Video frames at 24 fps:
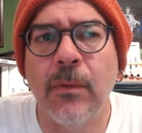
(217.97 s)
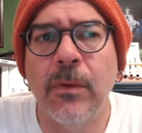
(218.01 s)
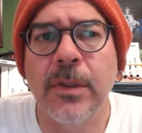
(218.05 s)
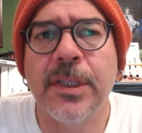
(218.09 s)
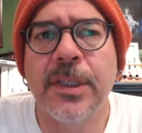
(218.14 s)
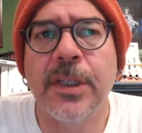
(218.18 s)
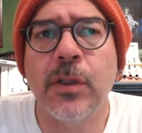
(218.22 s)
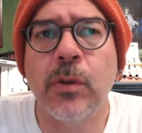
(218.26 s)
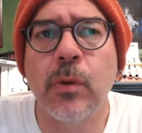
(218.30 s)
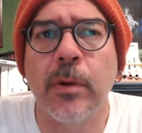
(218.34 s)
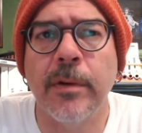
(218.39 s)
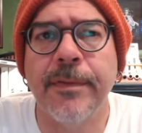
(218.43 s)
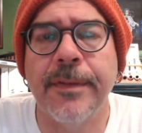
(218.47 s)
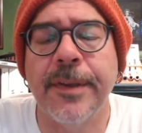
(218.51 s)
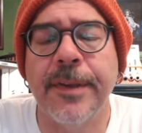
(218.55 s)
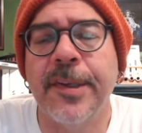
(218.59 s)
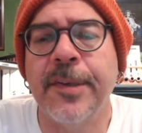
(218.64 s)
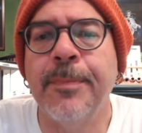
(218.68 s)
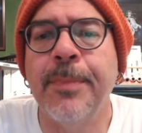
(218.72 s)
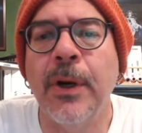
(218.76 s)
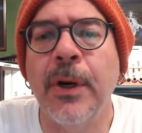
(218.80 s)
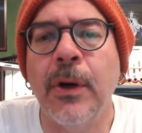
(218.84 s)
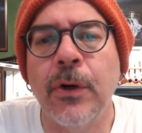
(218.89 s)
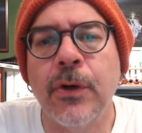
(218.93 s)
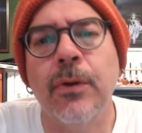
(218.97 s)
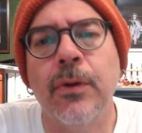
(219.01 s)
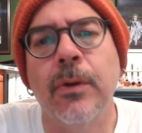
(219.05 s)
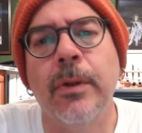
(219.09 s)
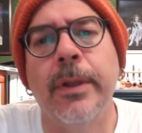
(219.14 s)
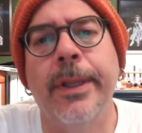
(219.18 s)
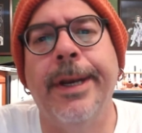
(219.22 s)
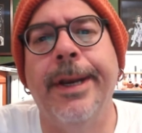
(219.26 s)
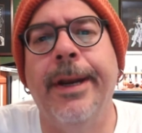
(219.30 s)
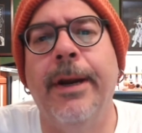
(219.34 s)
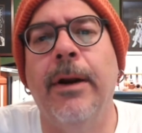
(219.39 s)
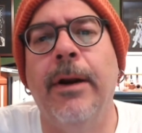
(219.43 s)
was sort of the spiritual
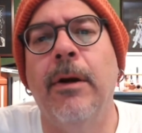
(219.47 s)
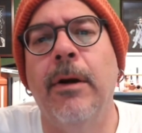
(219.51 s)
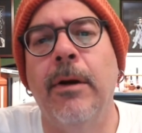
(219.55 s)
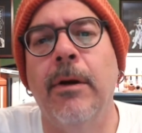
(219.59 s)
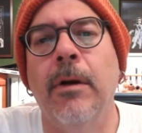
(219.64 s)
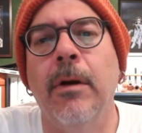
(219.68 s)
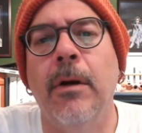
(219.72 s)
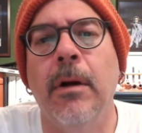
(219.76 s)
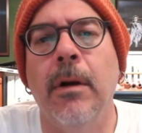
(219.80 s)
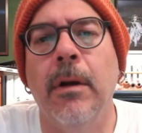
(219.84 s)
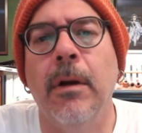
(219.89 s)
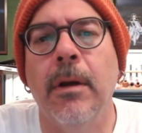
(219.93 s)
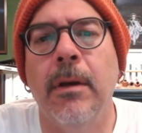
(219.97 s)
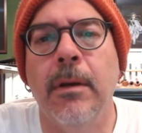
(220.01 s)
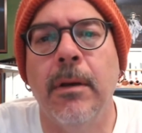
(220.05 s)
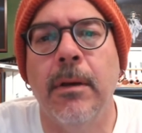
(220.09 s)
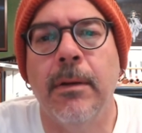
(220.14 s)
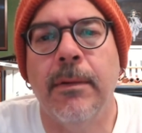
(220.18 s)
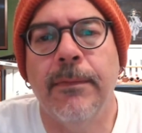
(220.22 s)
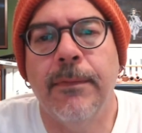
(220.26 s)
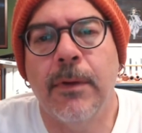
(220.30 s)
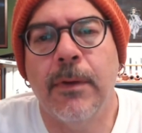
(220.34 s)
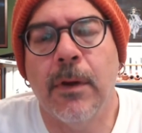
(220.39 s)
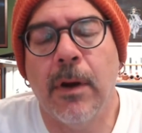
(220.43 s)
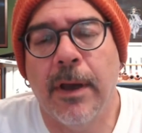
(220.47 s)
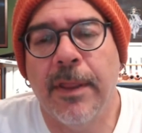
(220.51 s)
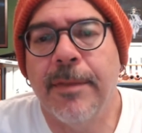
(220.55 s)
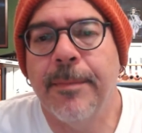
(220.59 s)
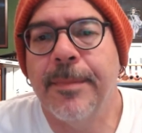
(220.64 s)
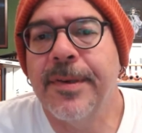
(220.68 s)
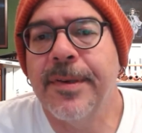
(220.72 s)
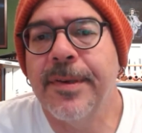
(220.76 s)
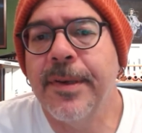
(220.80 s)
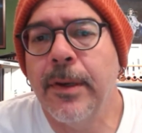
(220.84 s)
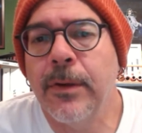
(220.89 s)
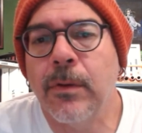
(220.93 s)
inheritor of Gotham
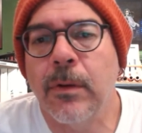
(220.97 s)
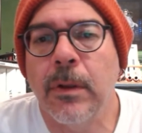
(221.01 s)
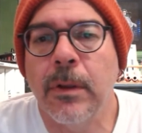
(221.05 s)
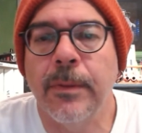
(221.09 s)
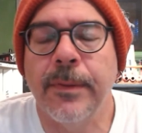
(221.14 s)
Central.